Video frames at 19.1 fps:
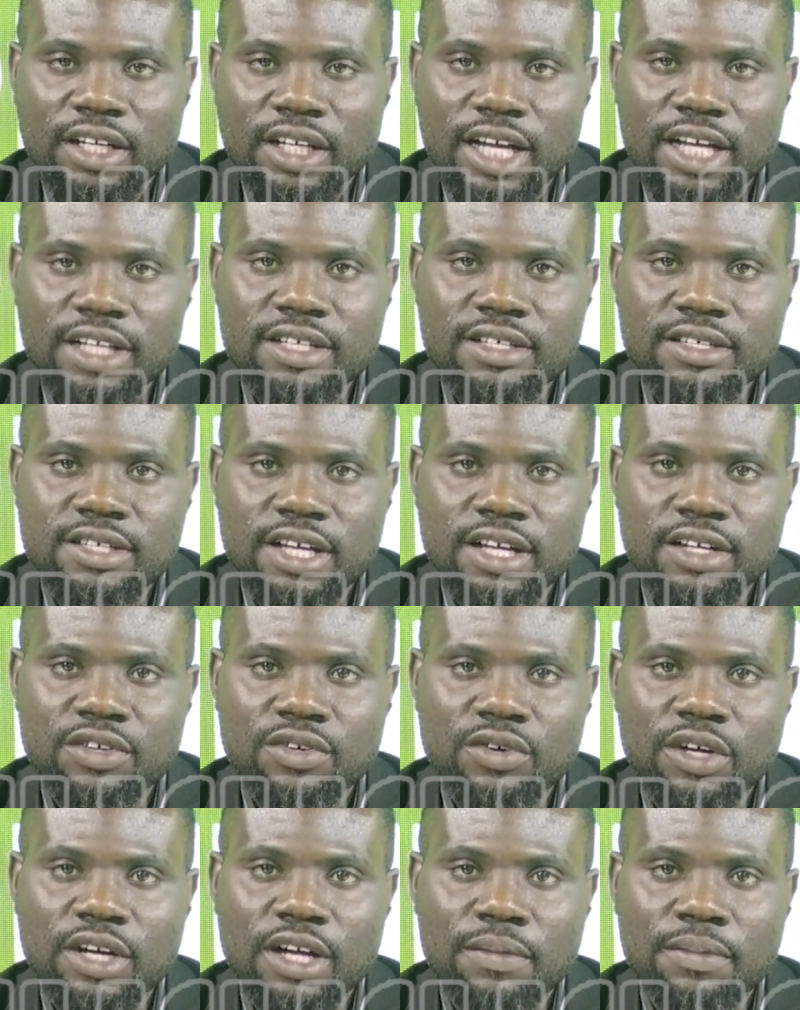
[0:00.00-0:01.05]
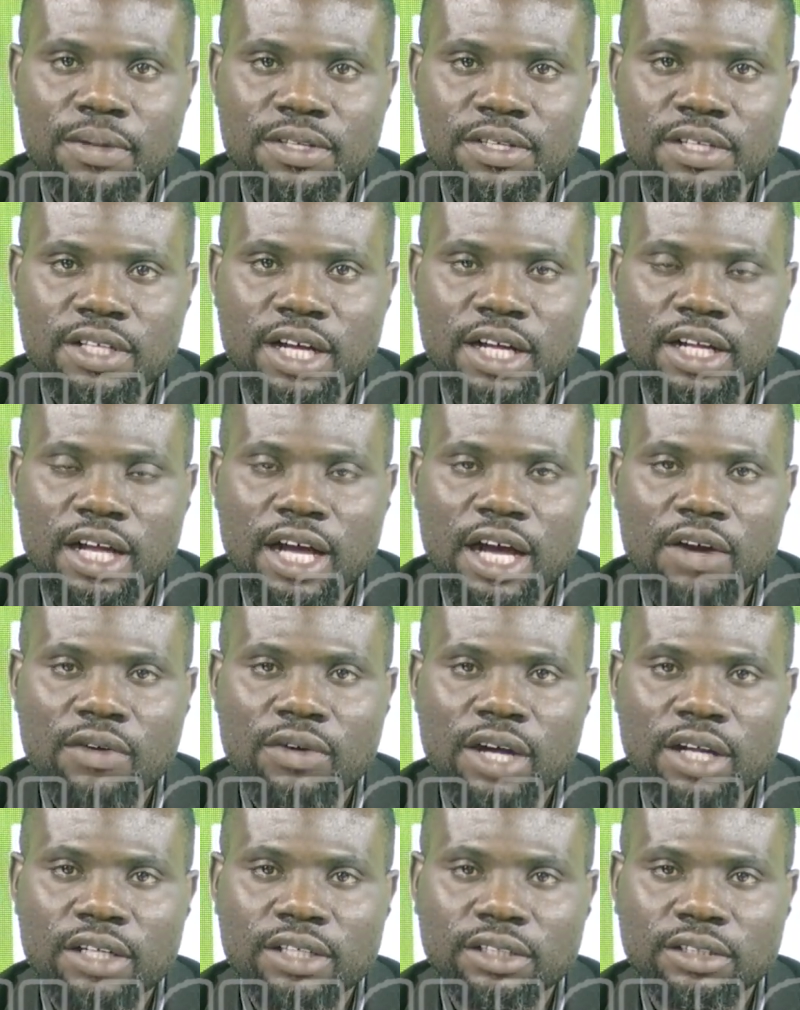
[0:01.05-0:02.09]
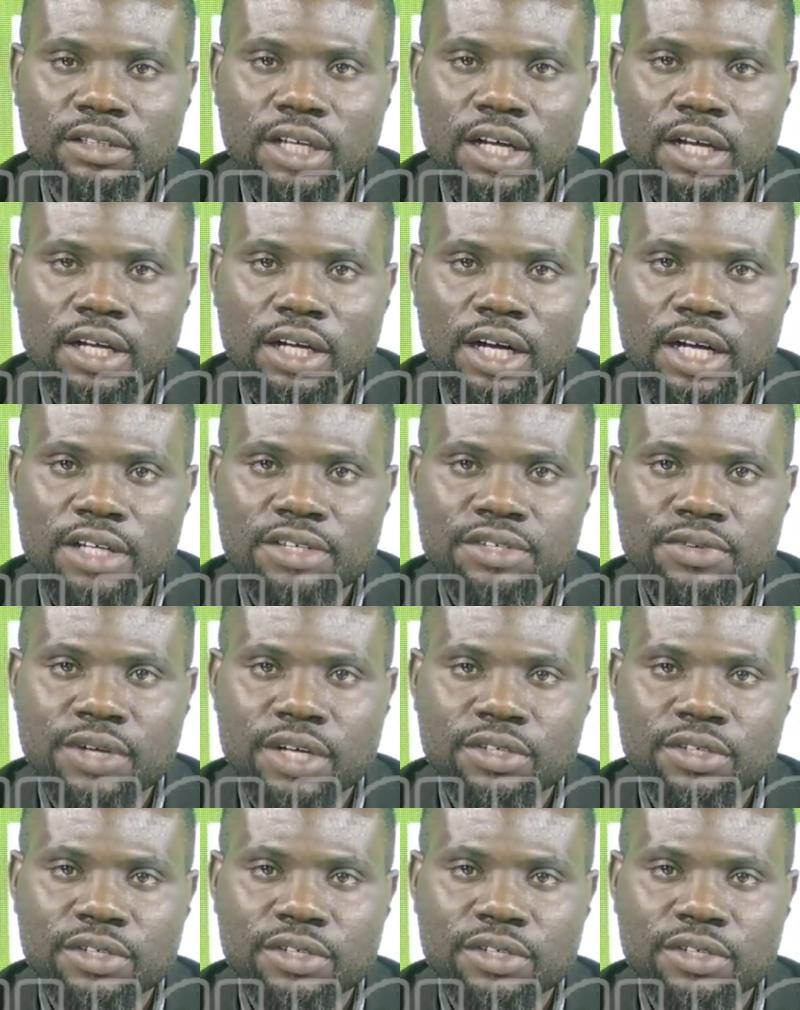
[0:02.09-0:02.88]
That is uh, no other person than Aruna uh, Quadri.